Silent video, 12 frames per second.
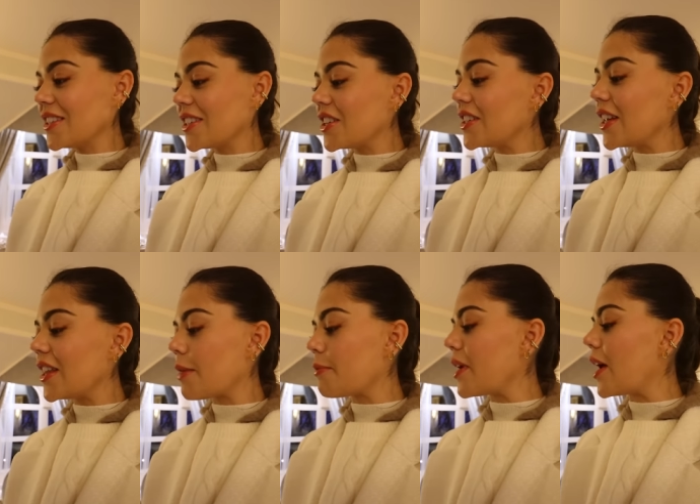Did you see
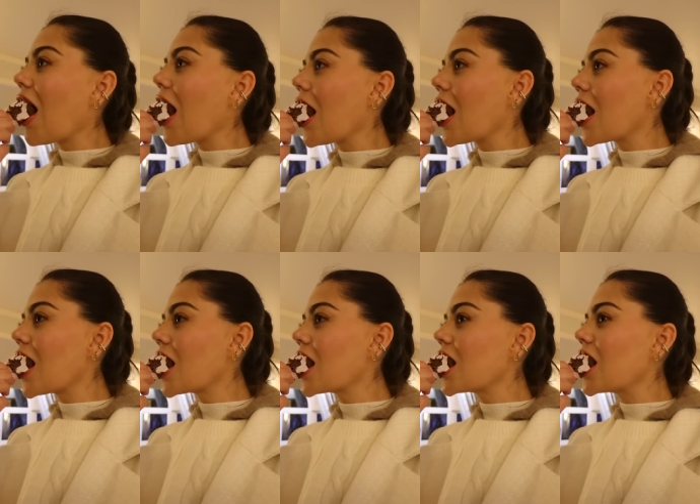that bit?
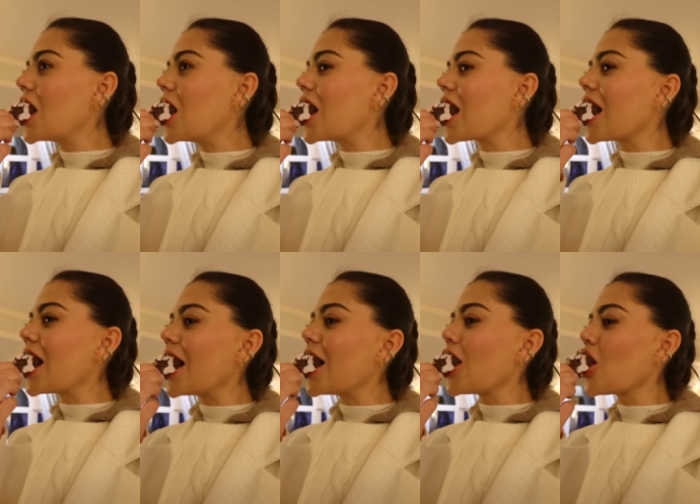Mm-hmm. Oh, I can
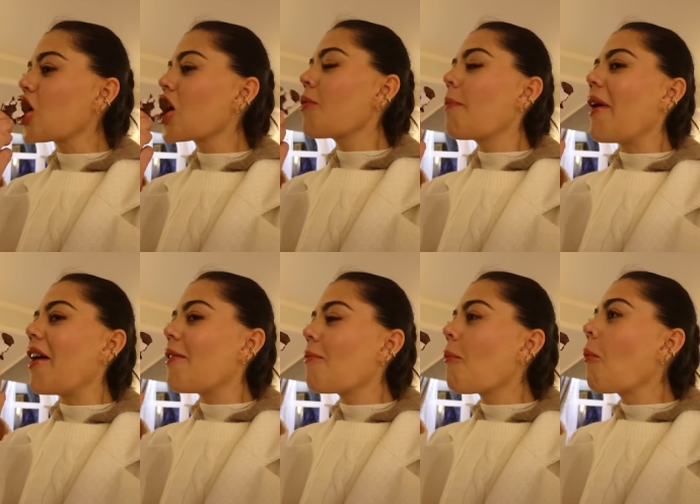taste your spit.